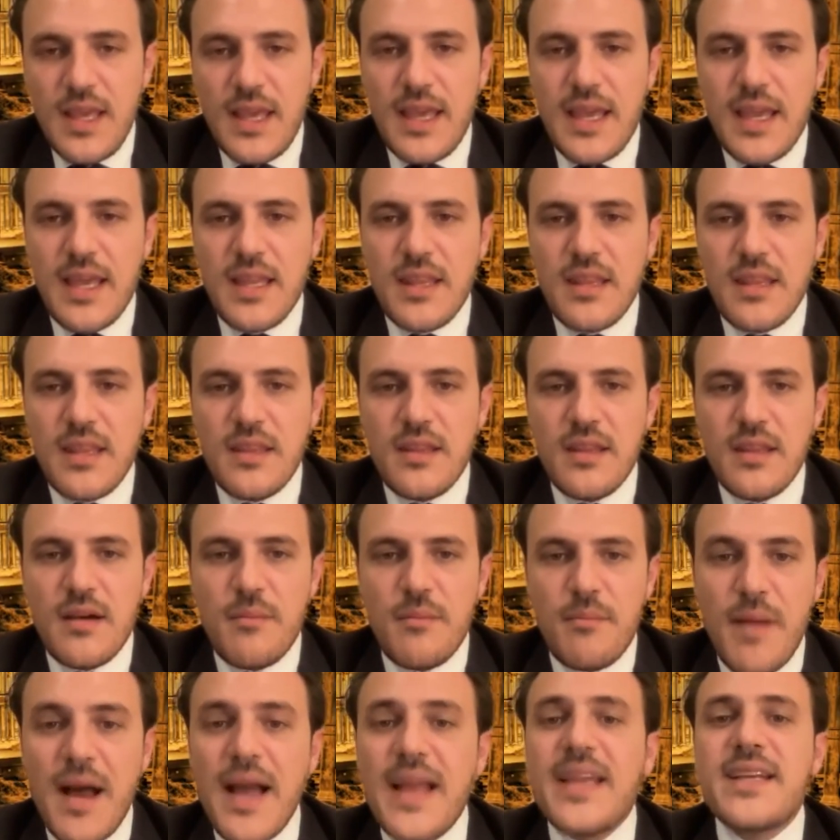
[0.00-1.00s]
And uh,
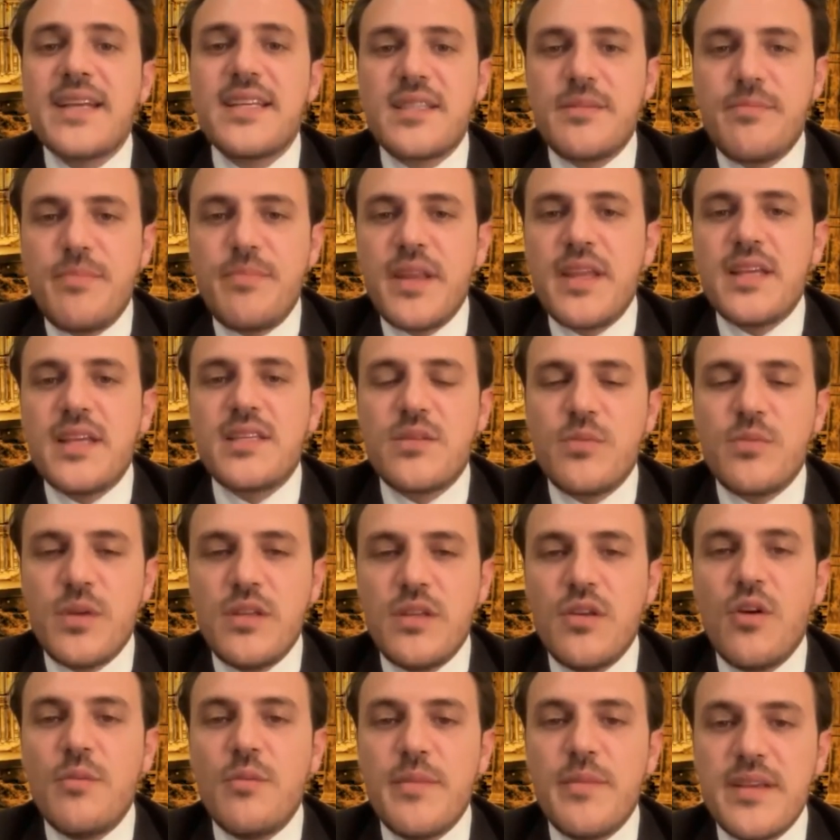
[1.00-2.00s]
my experience with
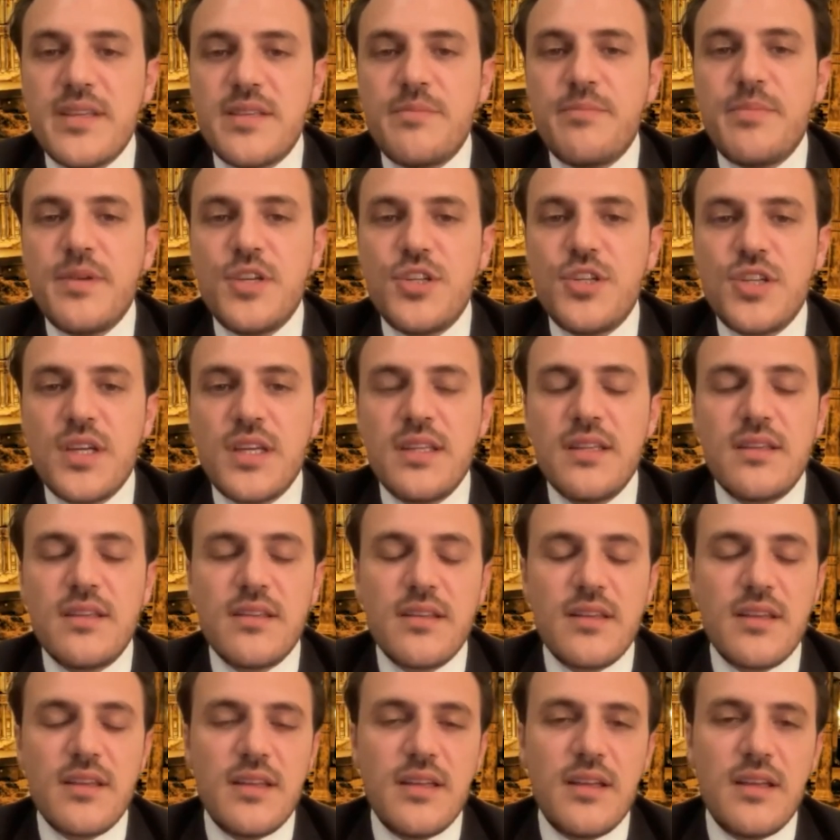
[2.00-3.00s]
obese patient
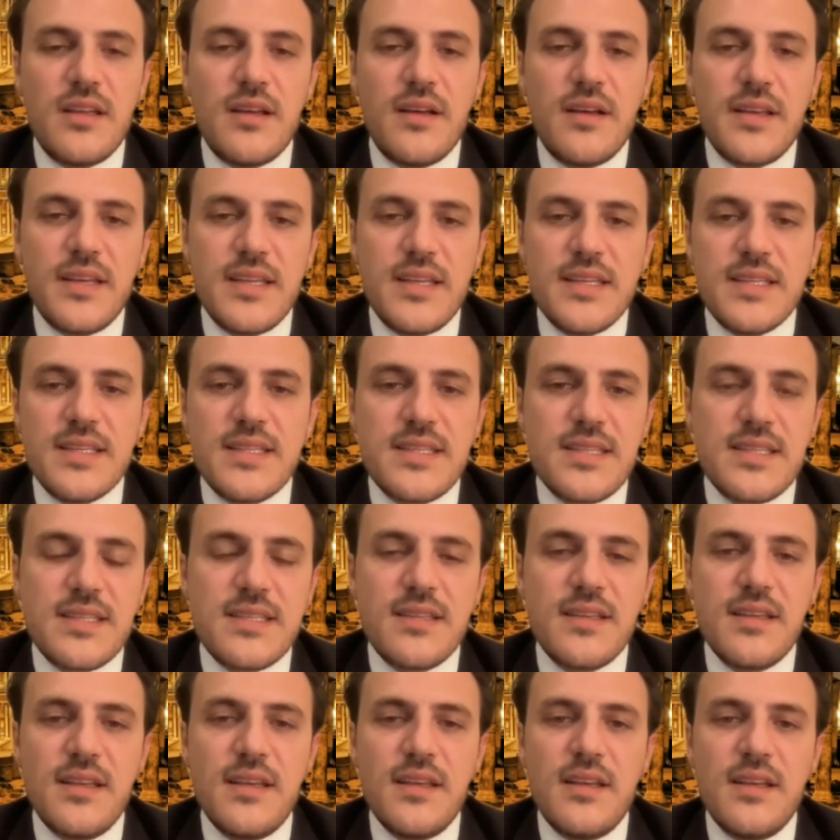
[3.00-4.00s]
uh, is,
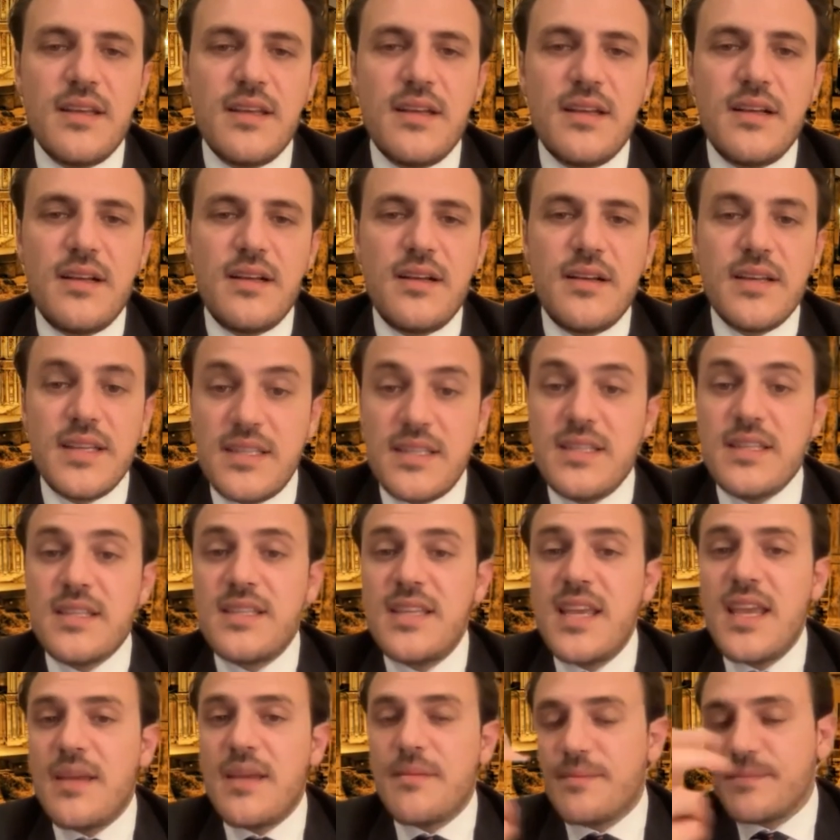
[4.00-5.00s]
uh, is the
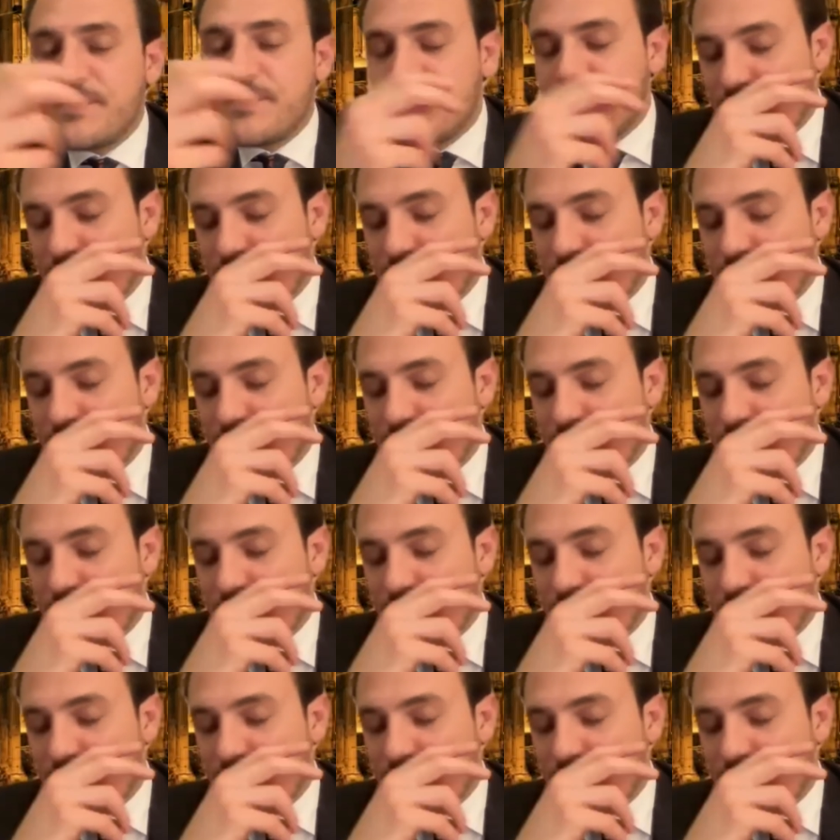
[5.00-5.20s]
same.